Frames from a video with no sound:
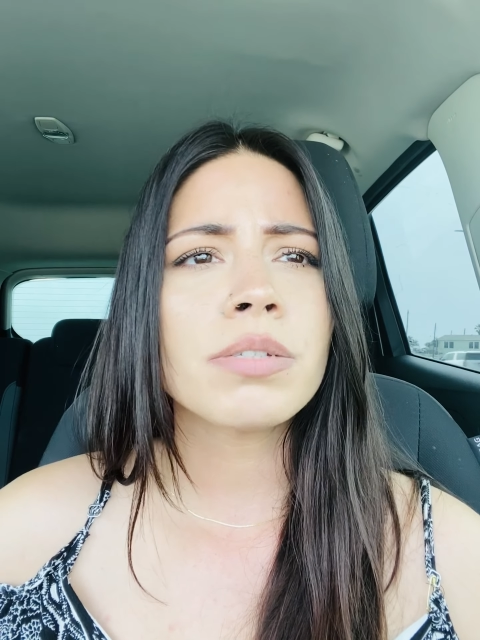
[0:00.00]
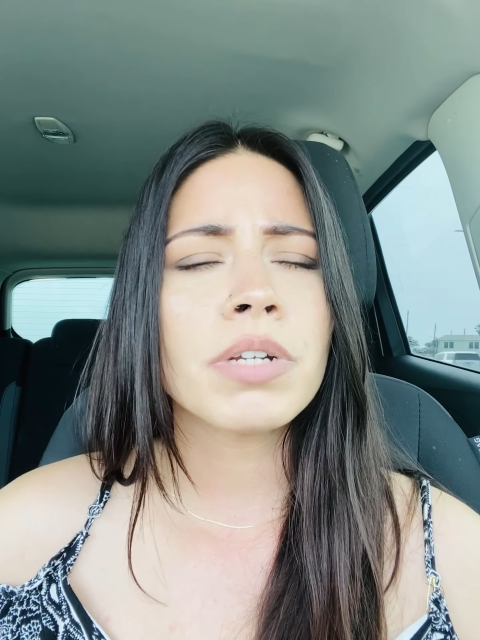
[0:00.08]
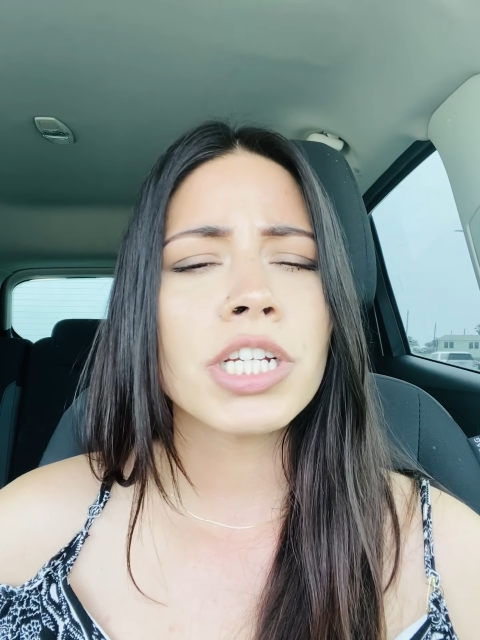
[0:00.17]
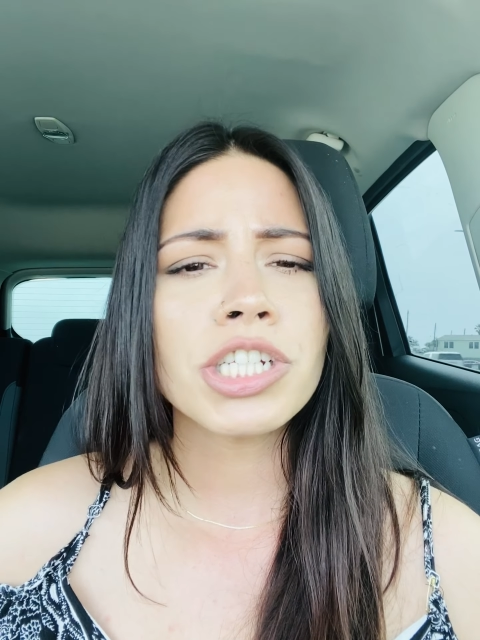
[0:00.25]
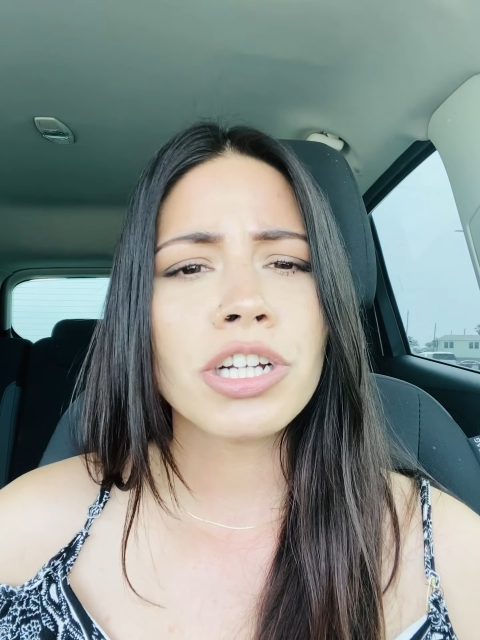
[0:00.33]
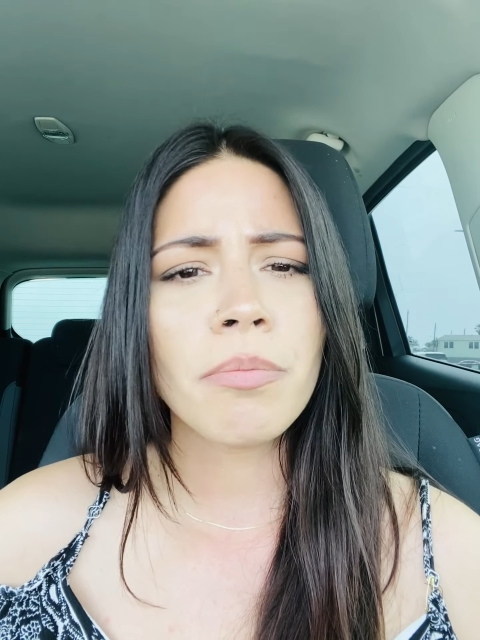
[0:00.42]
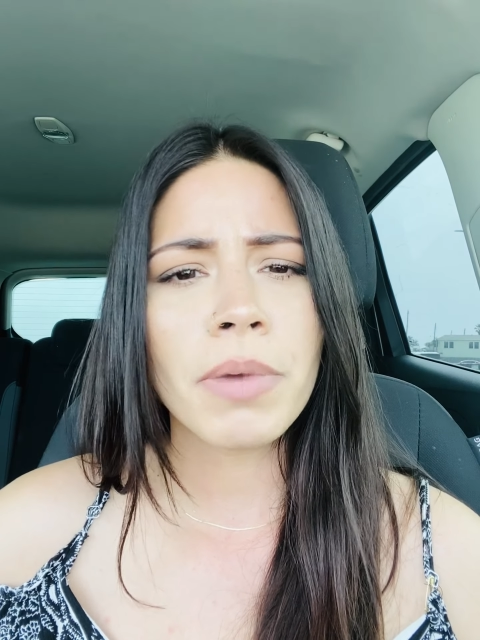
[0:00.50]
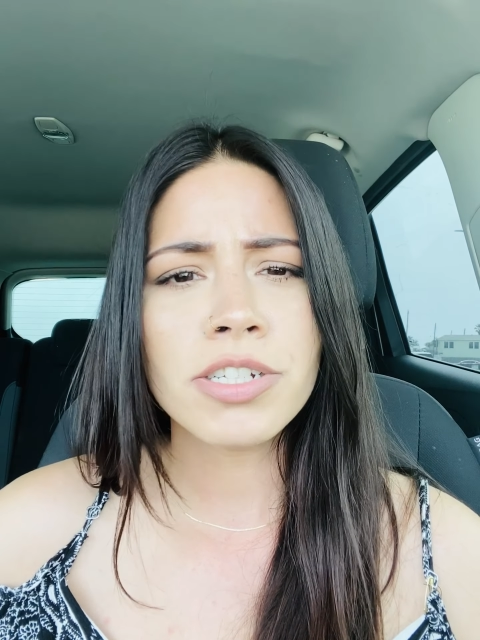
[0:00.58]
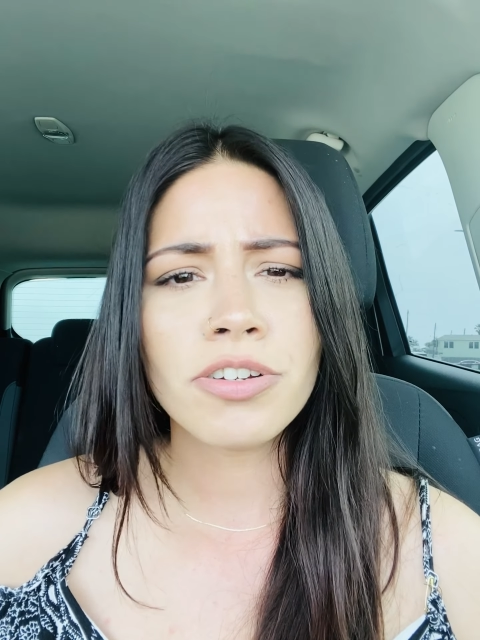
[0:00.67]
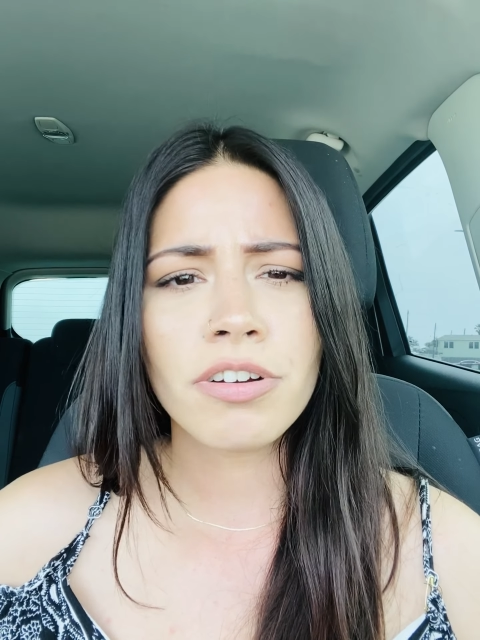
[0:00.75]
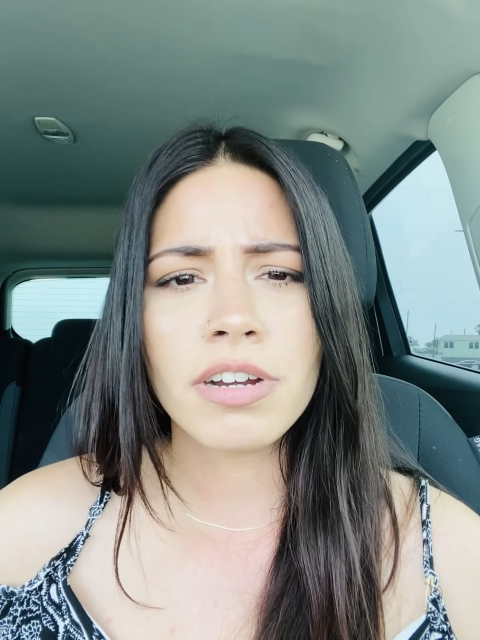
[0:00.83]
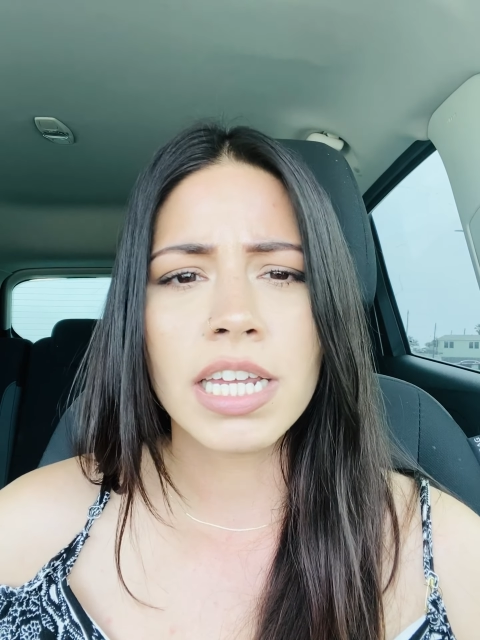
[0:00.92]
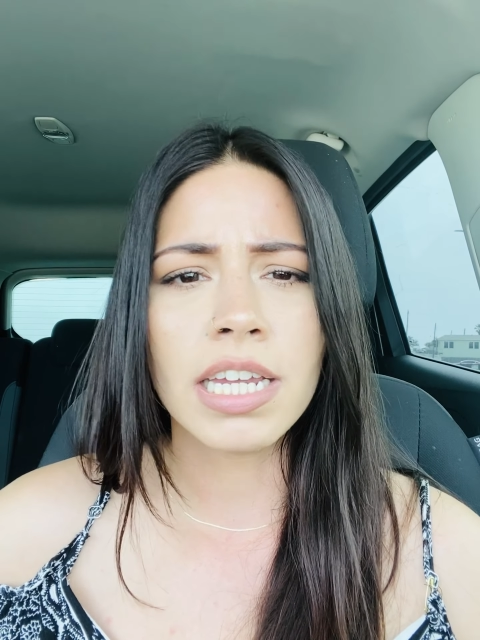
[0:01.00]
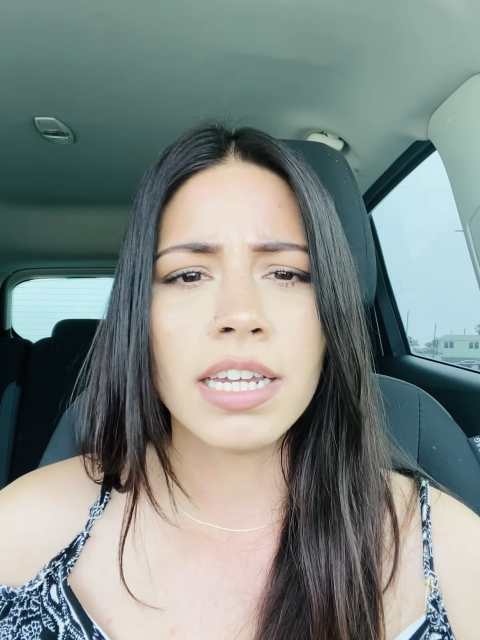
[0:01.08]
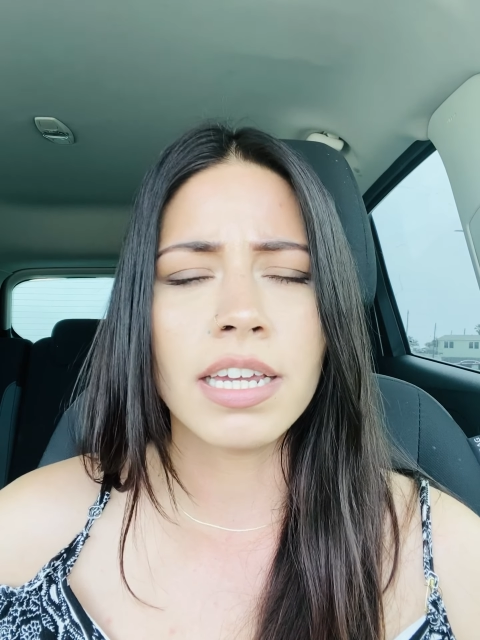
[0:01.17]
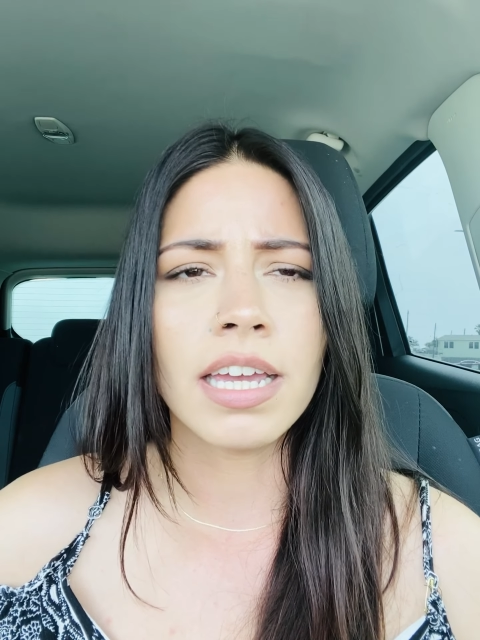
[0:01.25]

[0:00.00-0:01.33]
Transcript: want to share my journey,